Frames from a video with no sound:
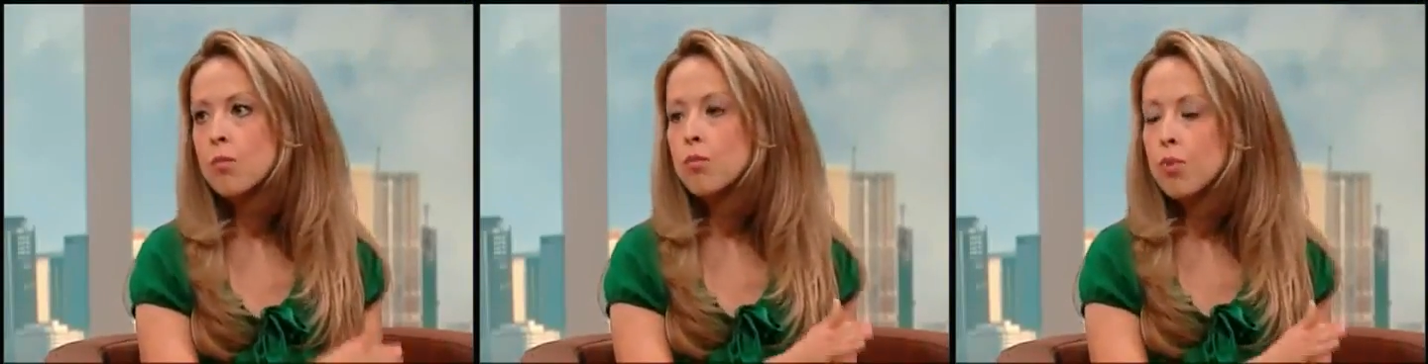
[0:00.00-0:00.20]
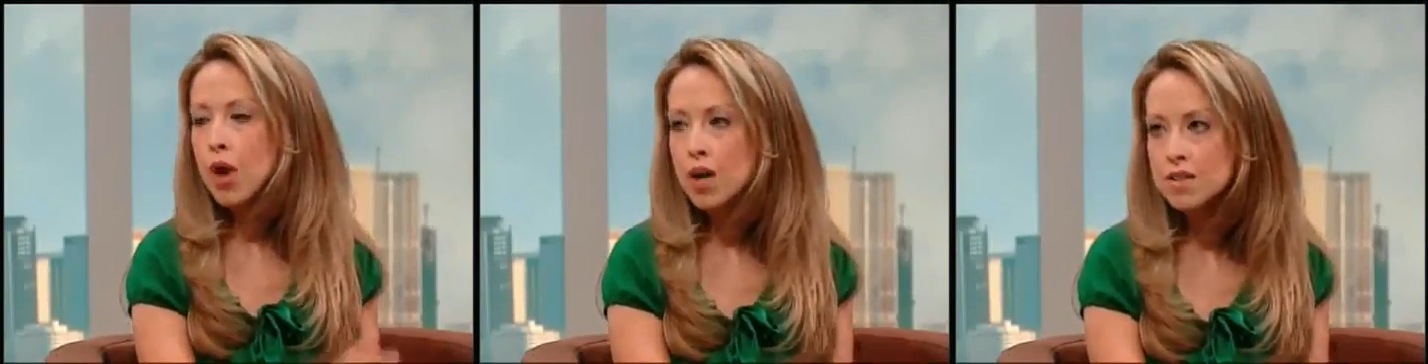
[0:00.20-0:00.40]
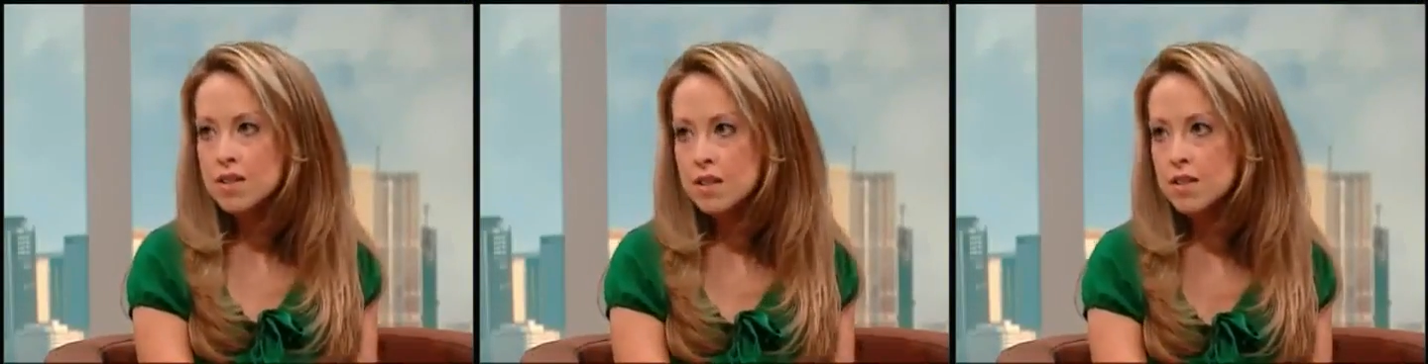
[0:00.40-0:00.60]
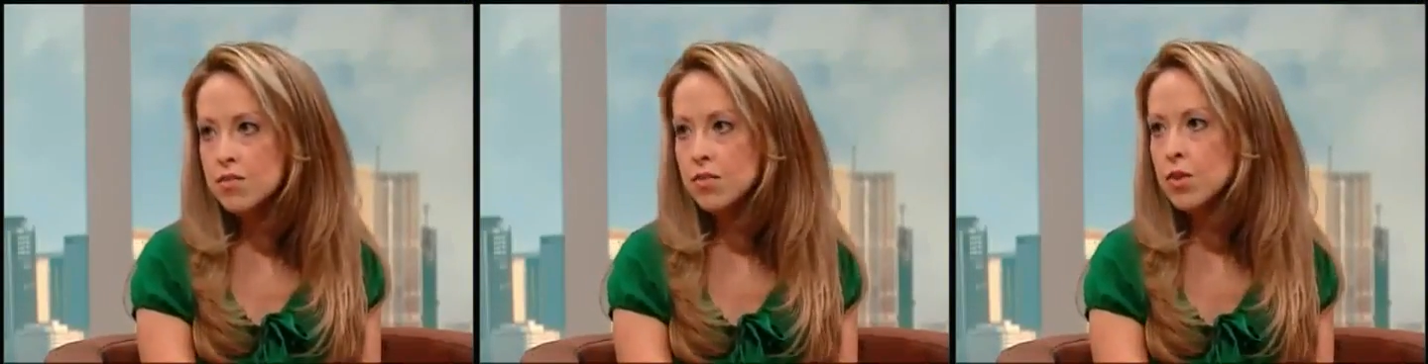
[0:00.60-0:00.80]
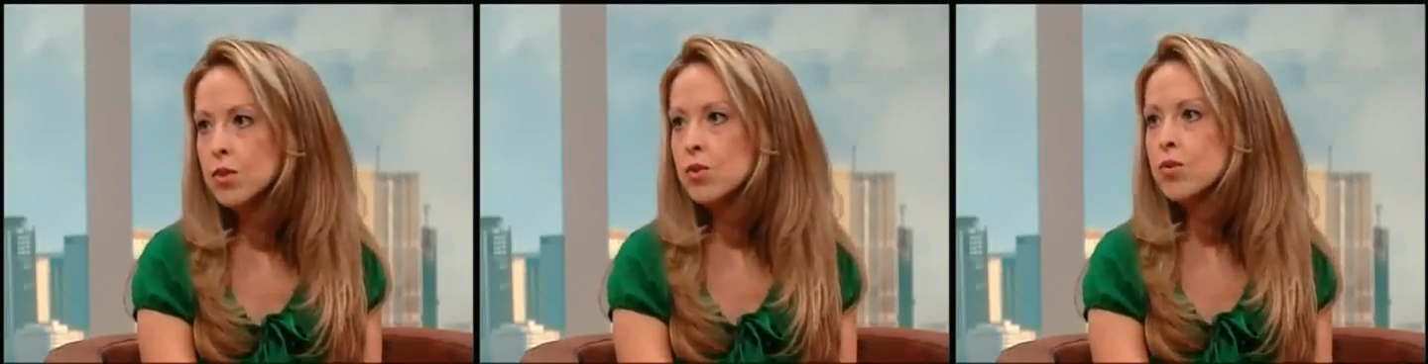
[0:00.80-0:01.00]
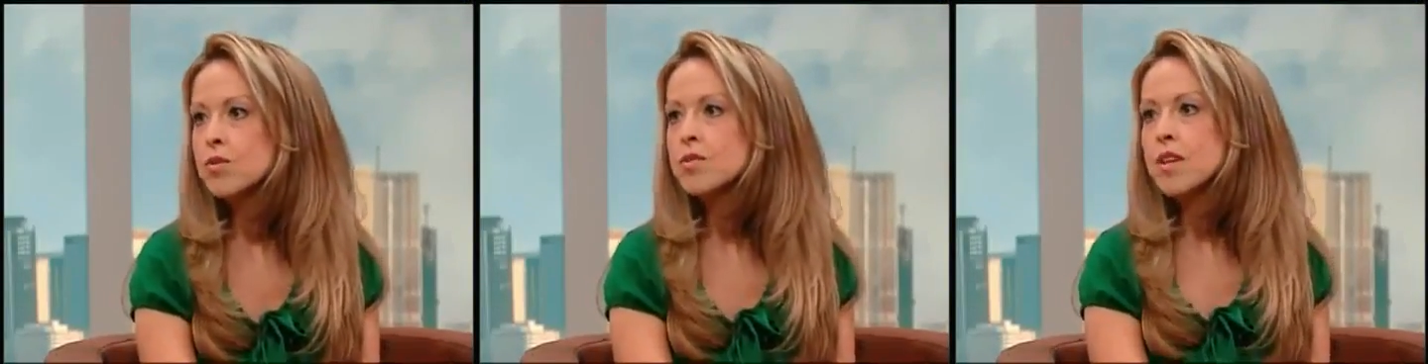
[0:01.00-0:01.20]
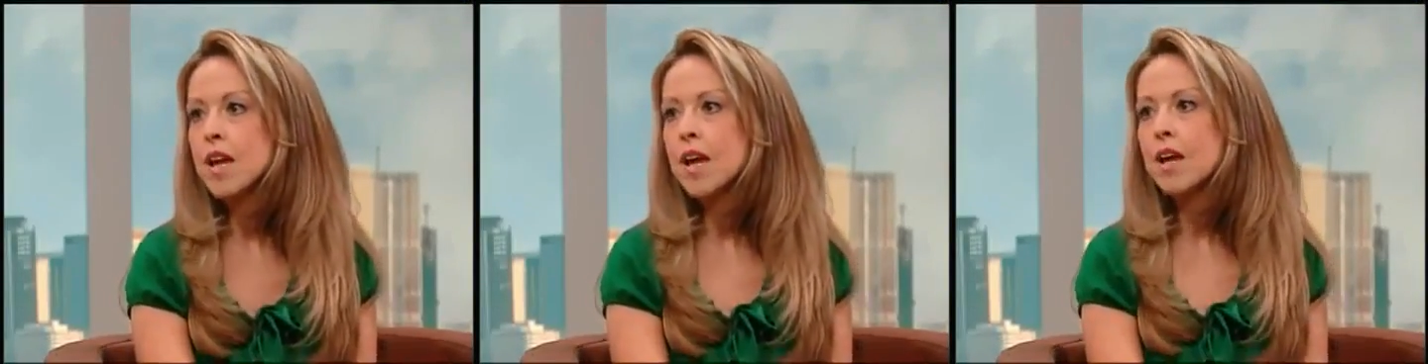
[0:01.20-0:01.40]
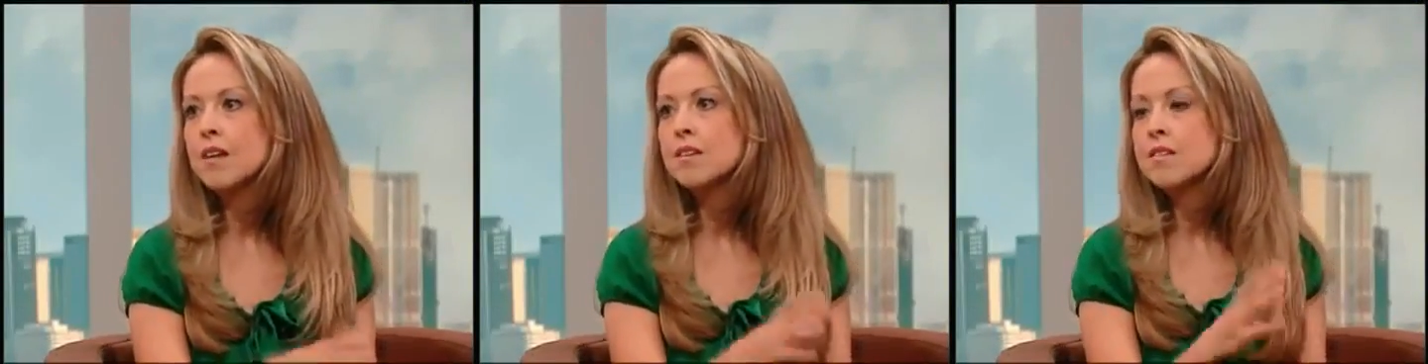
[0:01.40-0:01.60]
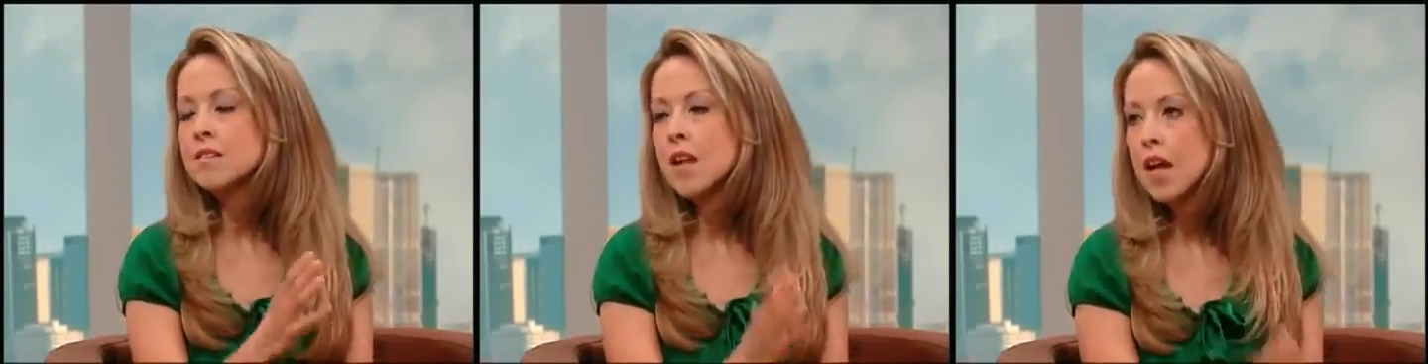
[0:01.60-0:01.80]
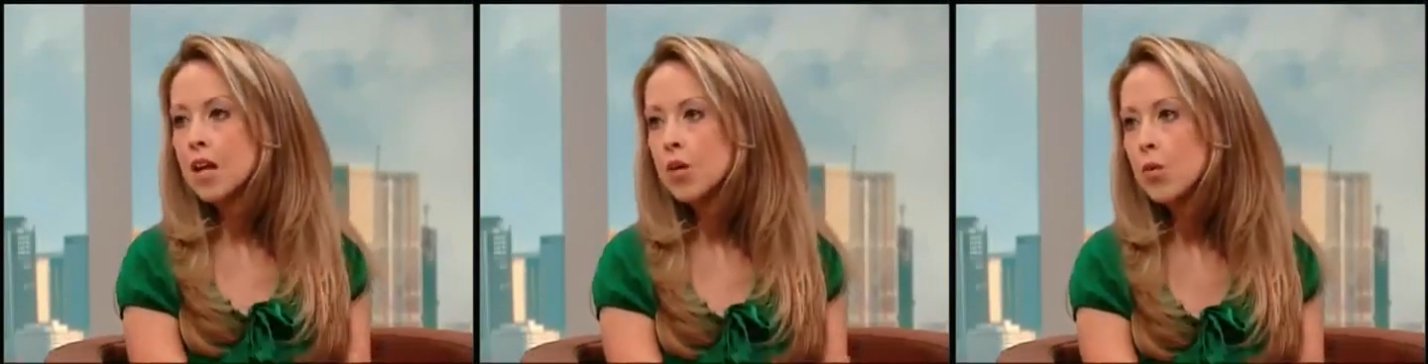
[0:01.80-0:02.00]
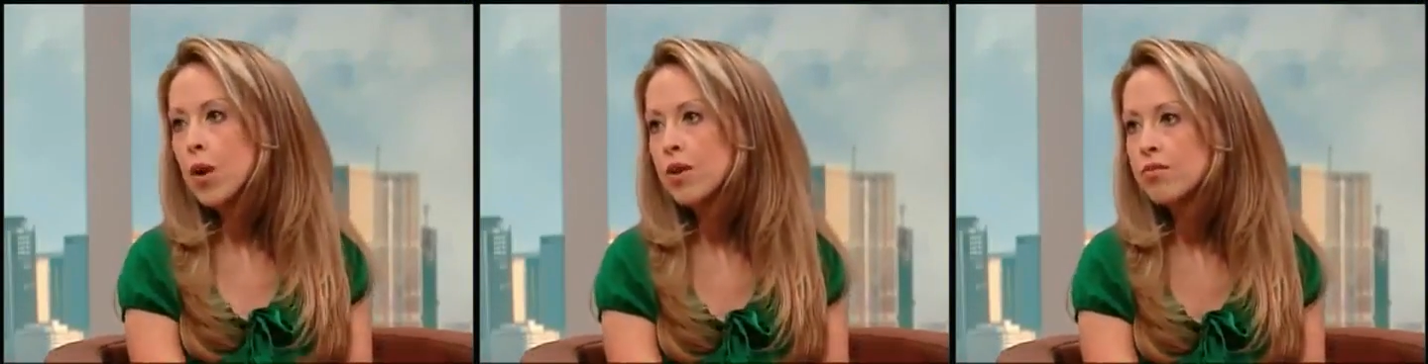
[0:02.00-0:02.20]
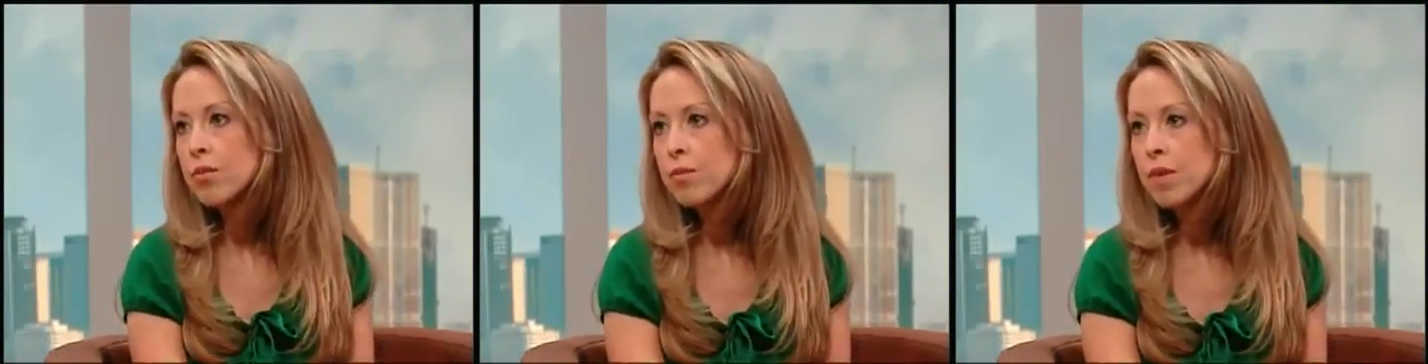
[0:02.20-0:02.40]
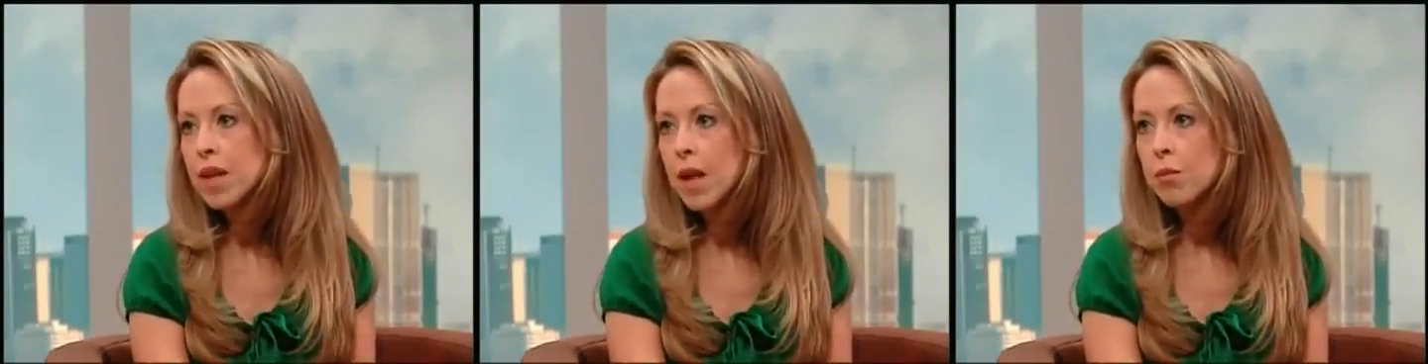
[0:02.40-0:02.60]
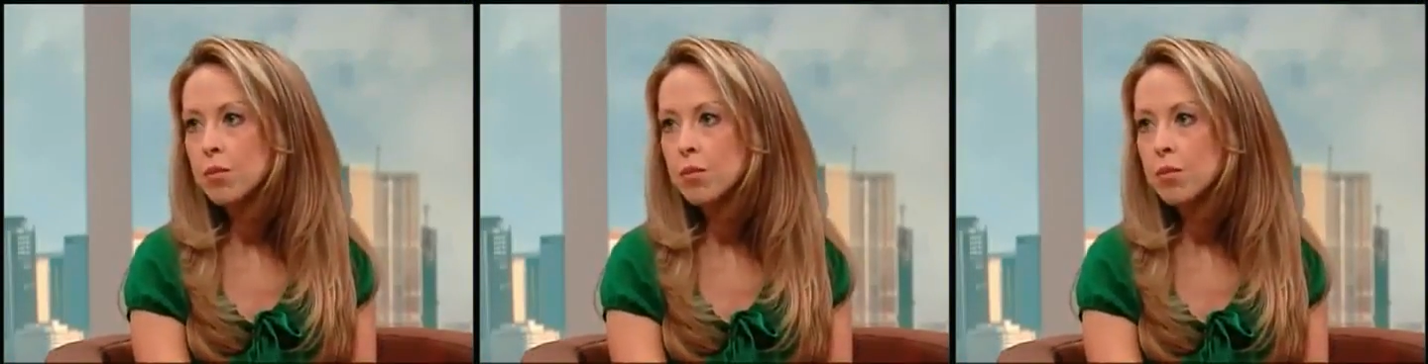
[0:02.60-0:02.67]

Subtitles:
processed foods and staying away from the